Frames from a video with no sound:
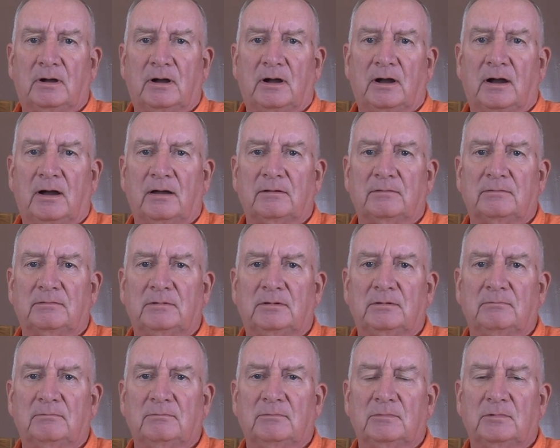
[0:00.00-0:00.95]
Uh,
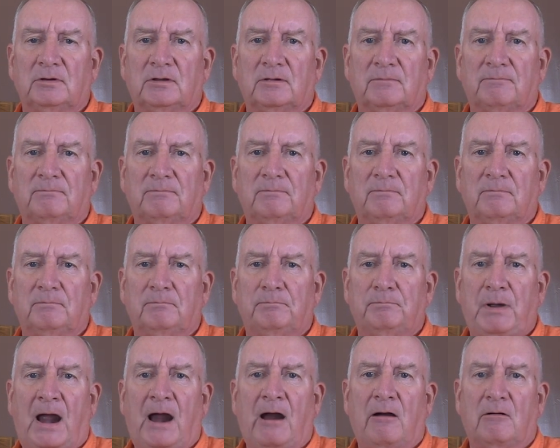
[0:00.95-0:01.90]
the
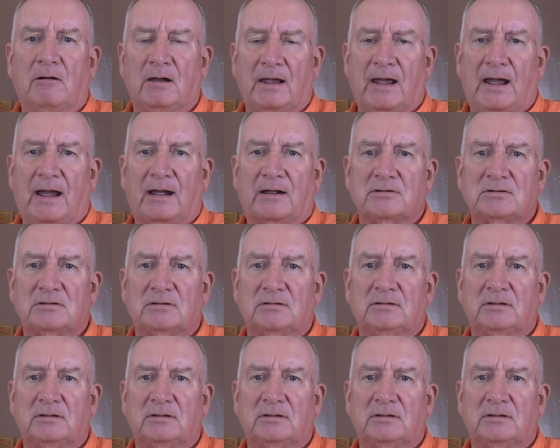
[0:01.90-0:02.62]
parallax.